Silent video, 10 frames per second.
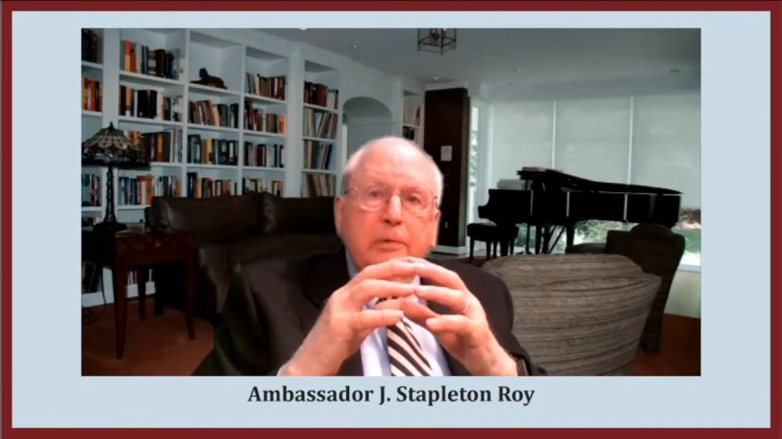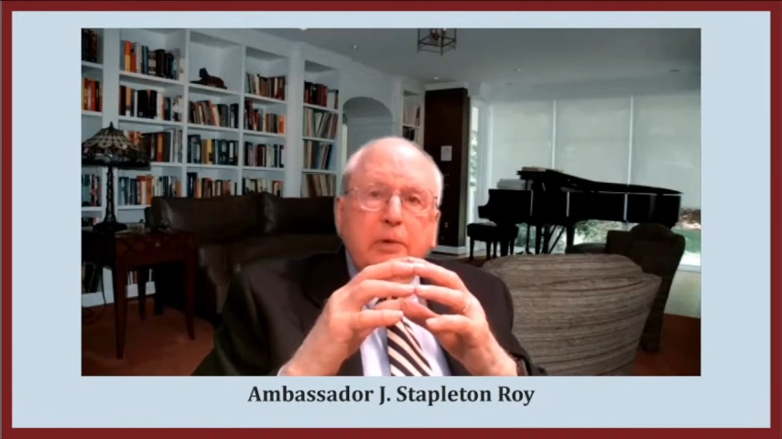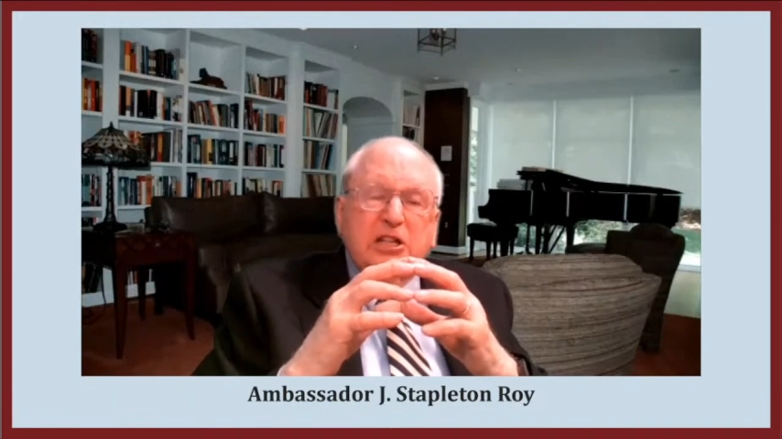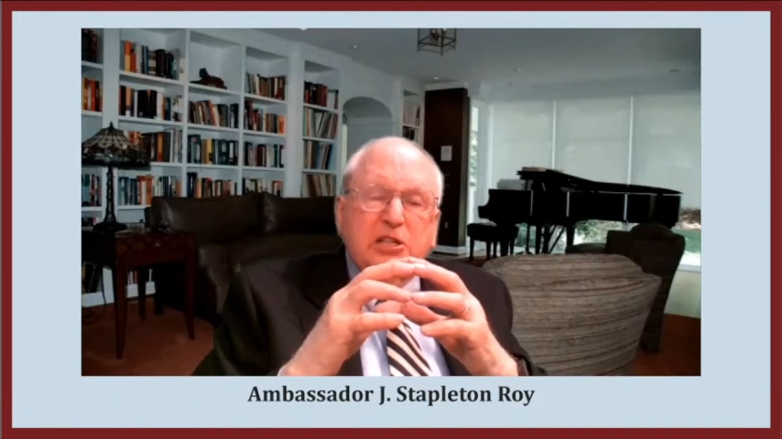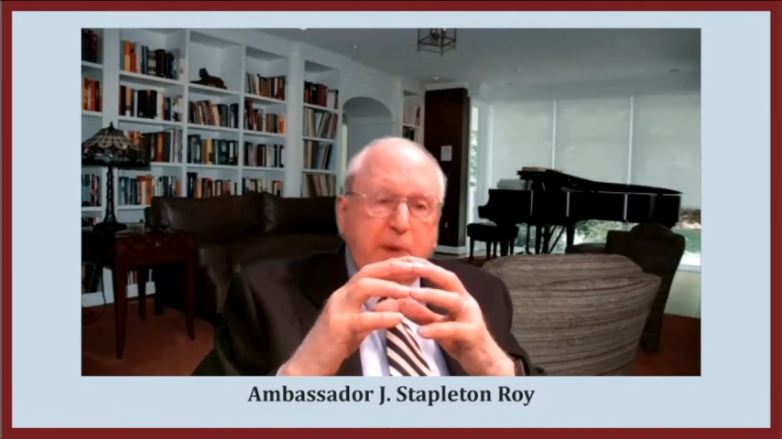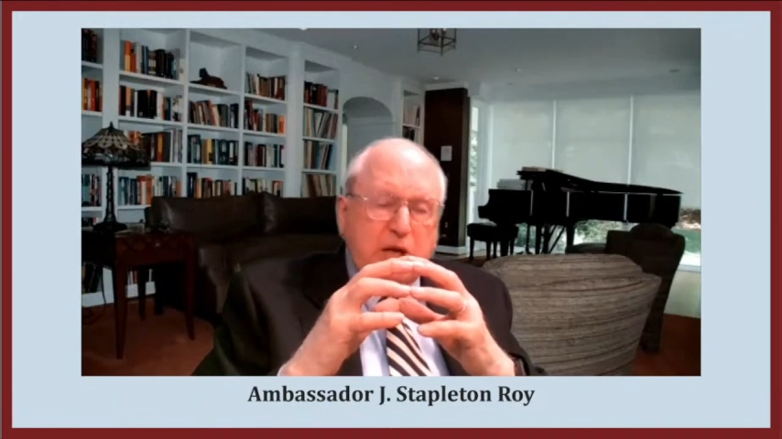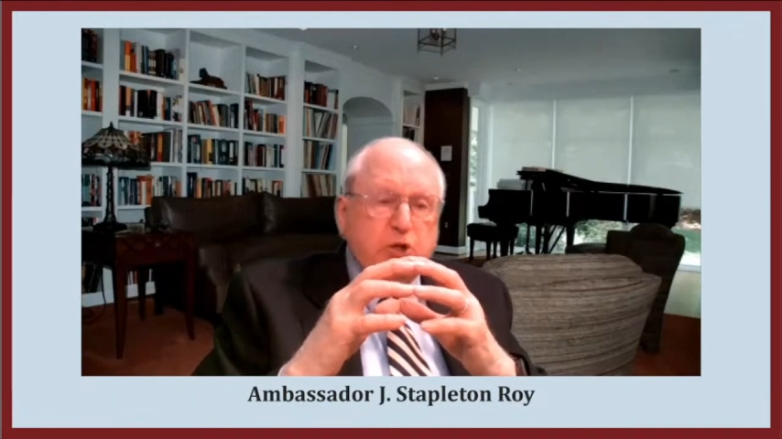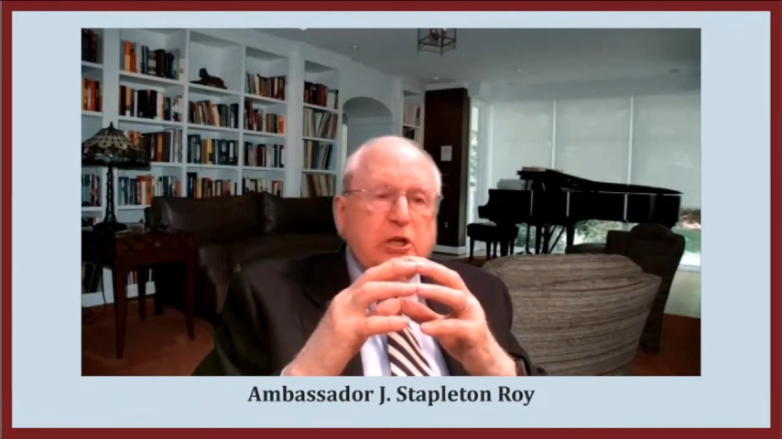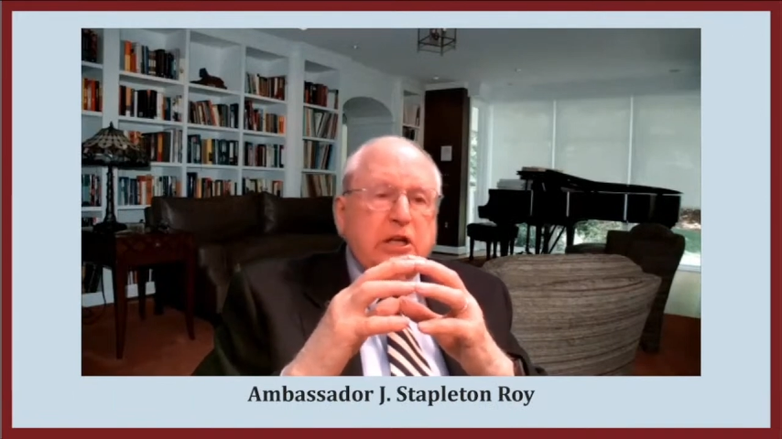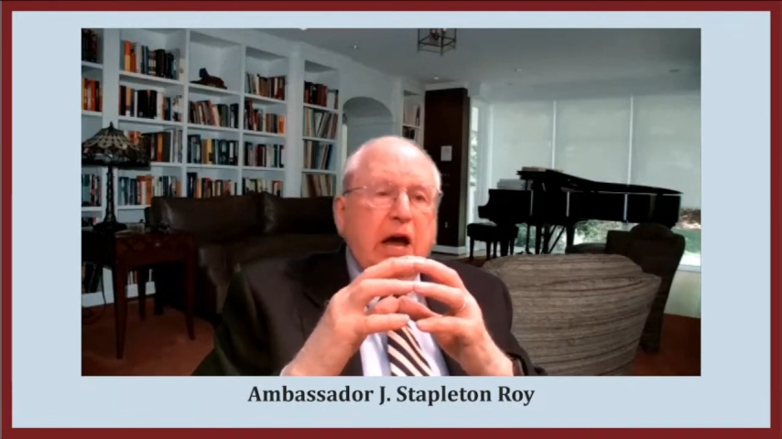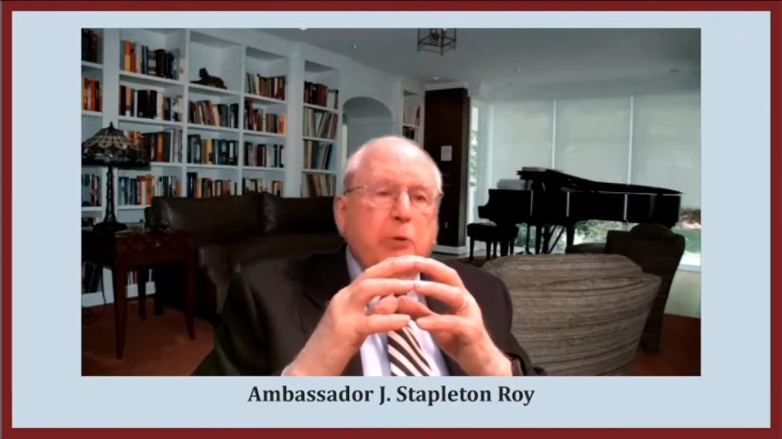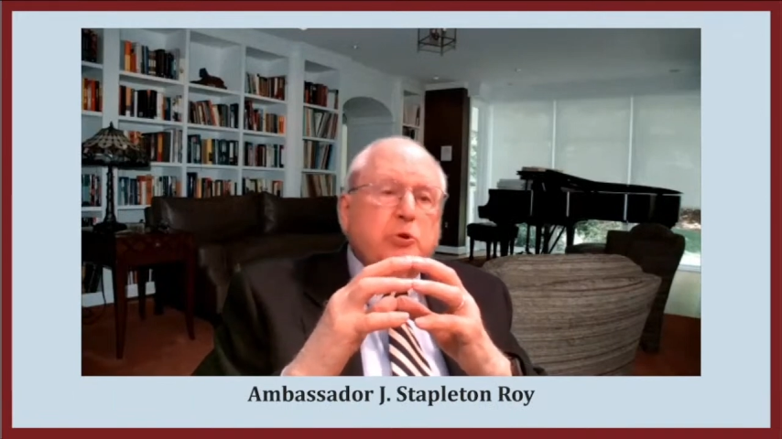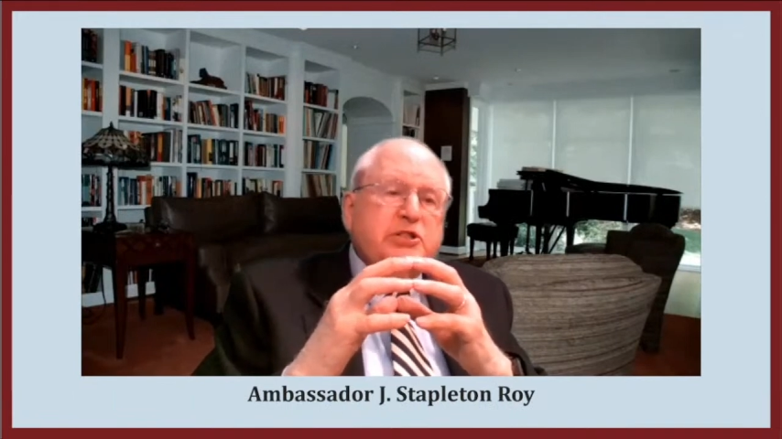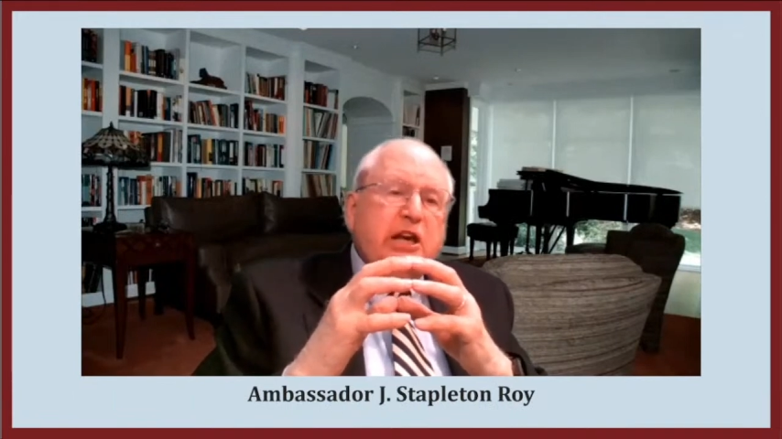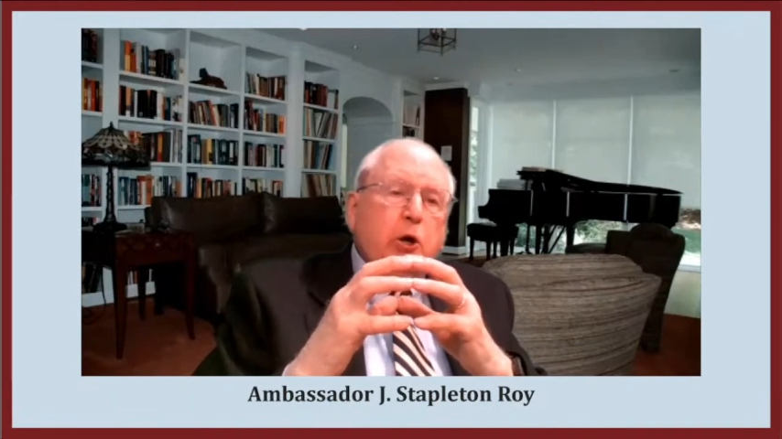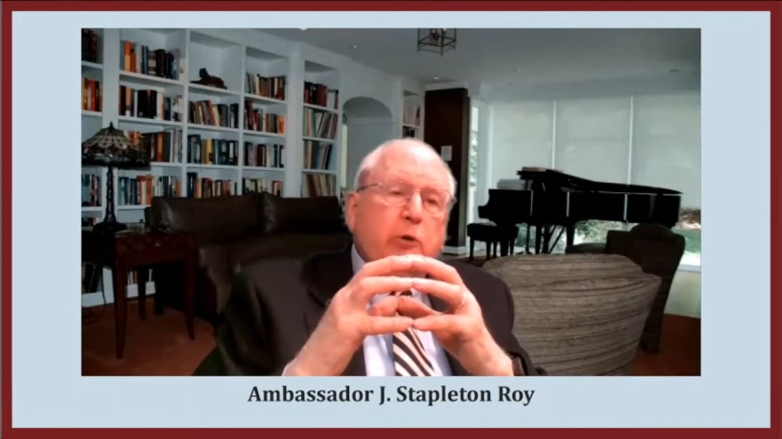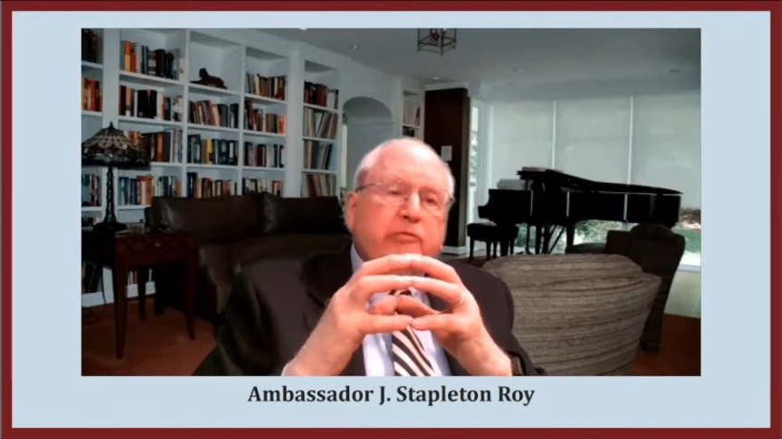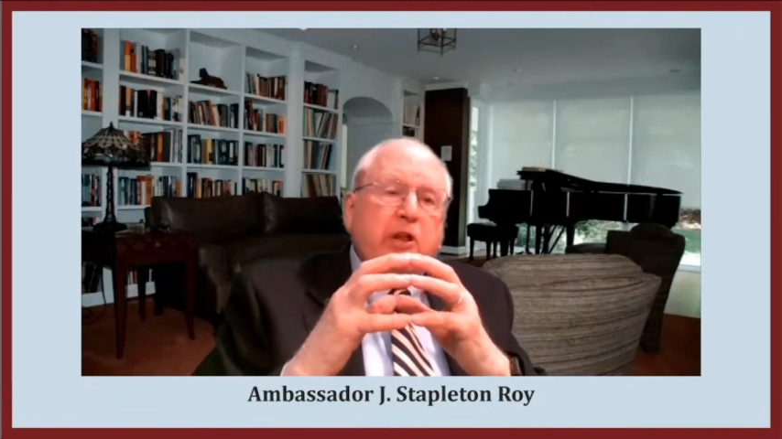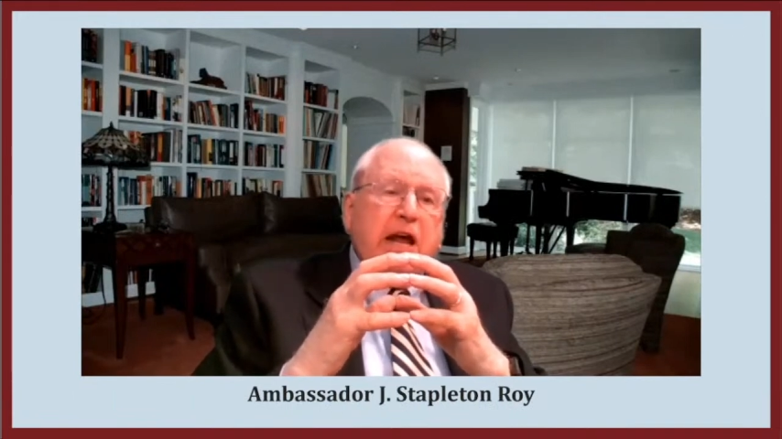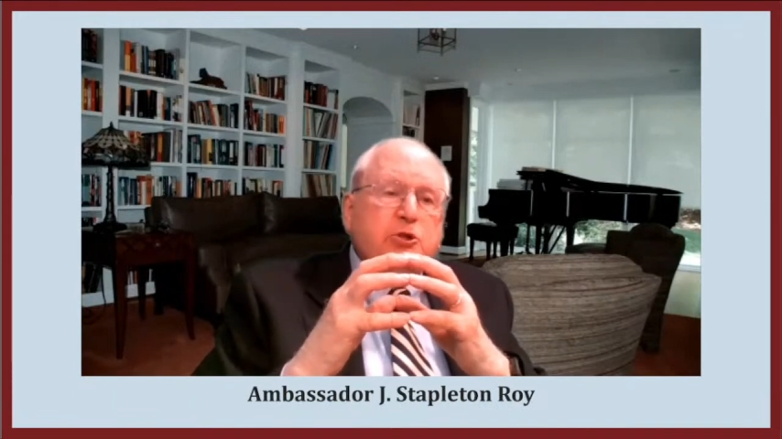especially I would say over
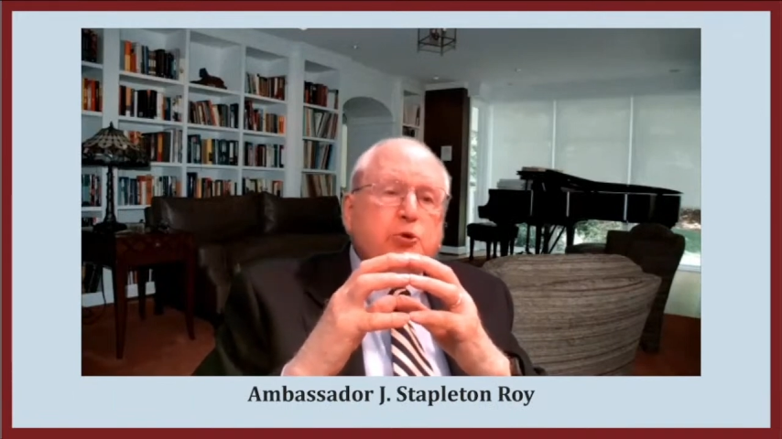the last